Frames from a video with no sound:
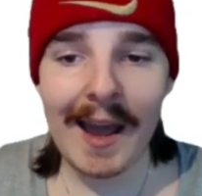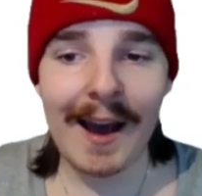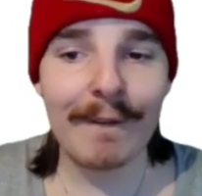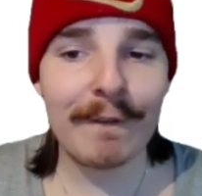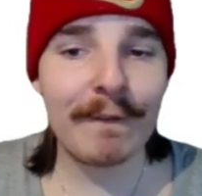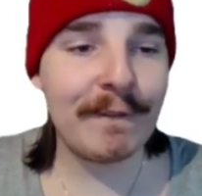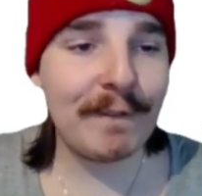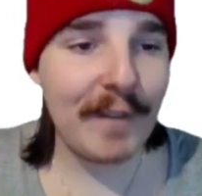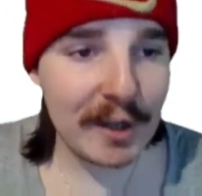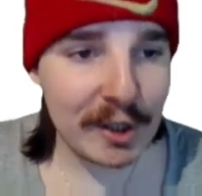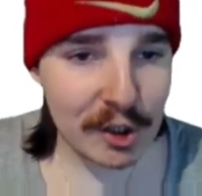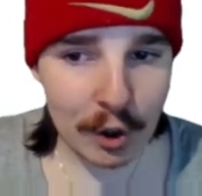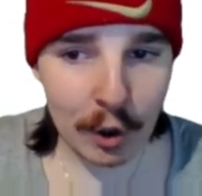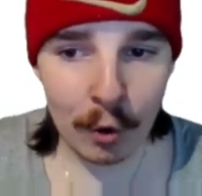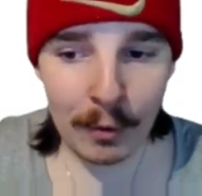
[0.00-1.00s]

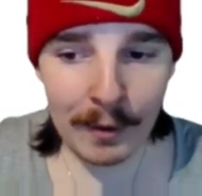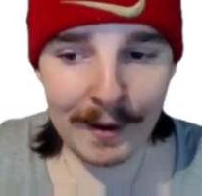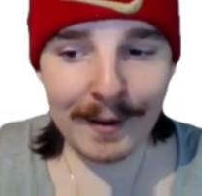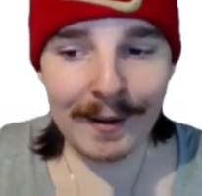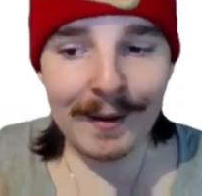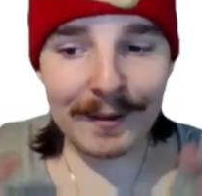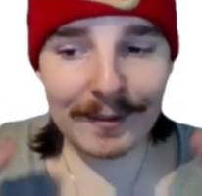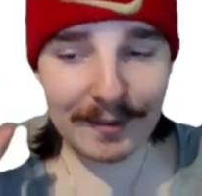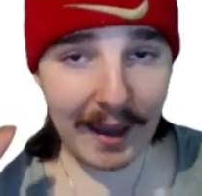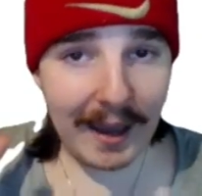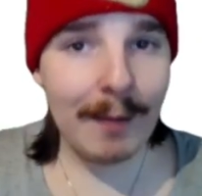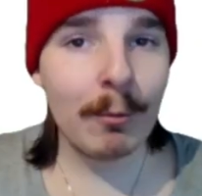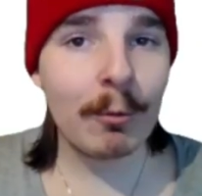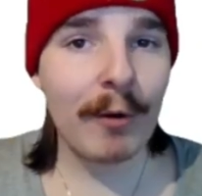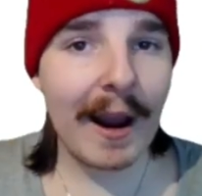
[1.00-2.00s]
official
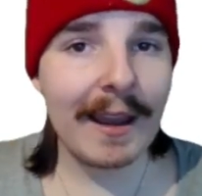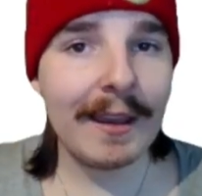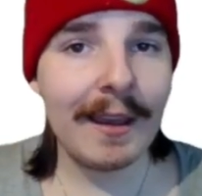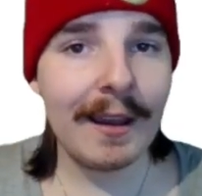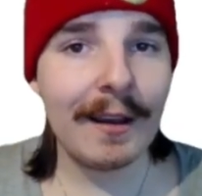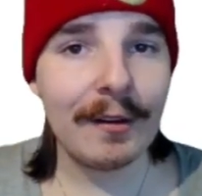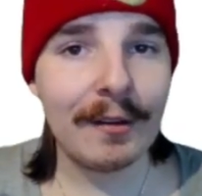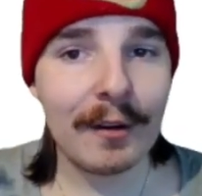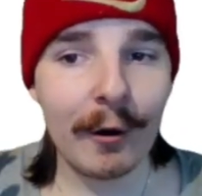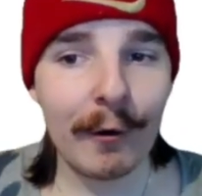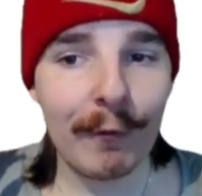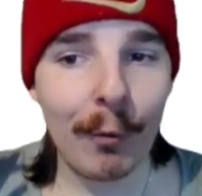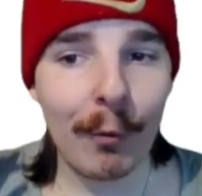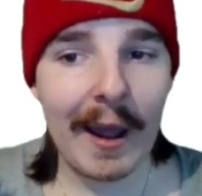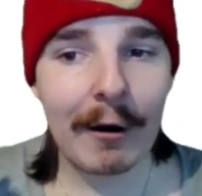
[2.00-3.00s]
team rankings
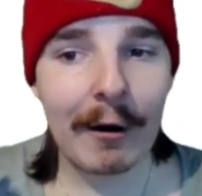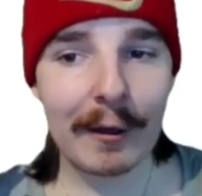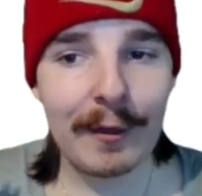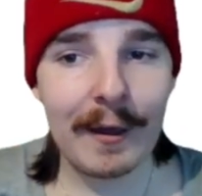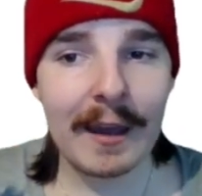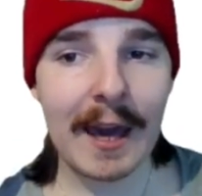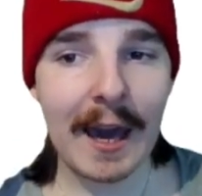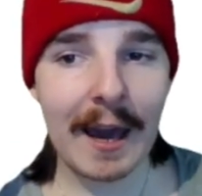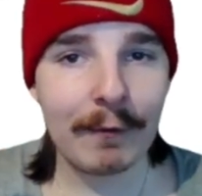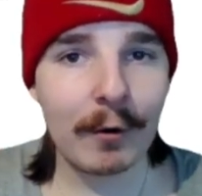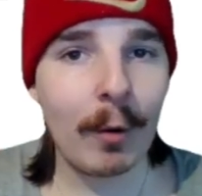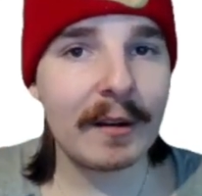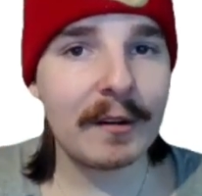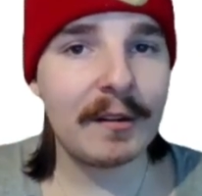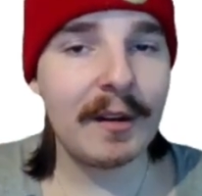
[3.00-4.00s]
of where I think
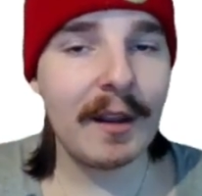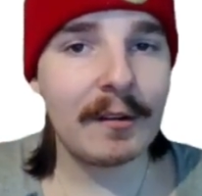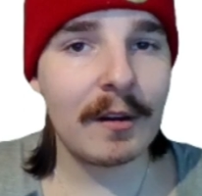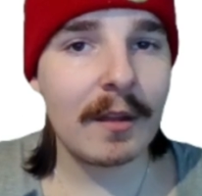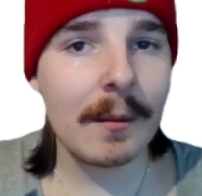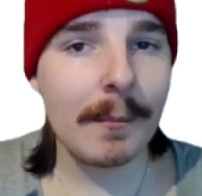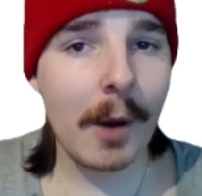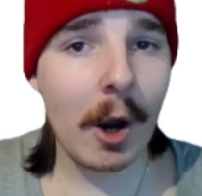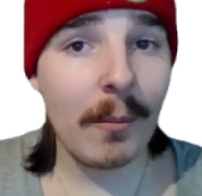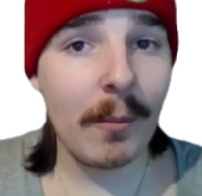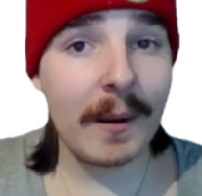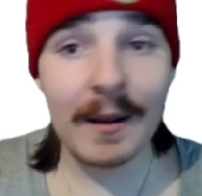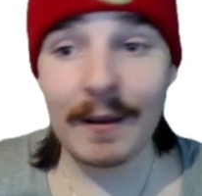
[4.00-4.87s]
everyone sits at the moment.